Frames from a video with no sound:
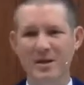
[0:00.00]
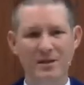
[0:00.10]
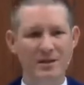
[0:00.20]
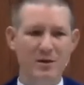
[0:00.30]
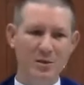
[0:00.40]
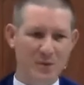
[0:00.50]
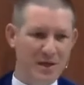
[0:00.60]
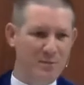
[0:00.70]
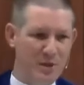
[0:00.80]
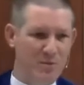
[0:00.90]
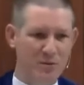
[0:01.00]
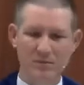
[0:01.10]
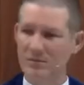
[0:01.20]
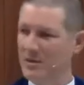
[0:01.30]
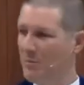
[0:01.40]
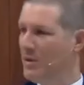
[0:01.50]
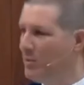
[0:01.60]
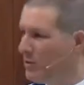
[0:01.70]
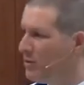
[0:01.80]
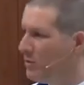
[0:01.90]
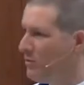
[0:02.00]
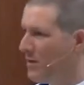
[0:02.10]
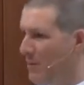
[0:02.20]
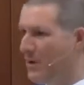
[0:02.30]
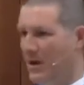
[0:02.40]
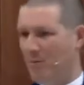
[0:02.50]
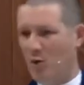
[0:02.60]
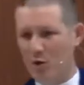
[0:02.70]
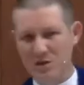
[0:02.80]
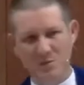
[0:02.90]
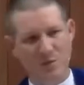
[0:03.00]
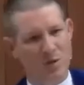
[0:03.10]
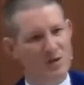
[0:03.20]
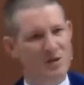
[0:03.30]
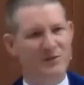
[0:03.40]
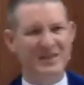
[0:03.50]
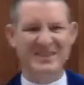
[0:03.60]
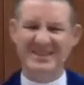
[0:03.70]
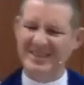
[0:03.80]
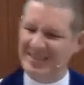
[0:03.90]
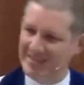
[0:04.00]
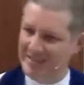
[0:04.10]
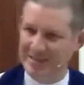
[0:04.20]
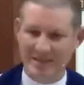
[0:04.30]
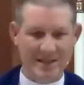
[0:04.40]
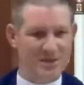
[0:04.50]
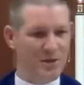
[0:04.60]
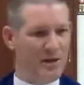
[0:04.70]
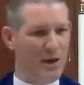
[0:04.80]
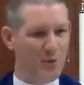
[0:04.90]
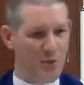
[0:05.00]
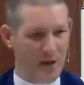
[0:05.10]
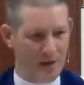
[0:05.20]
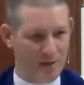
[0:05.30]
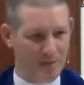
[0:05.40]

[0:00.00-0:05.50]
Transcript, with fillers: There are not many people. Some people do. They become lawyers, but most of us, that's not our thing.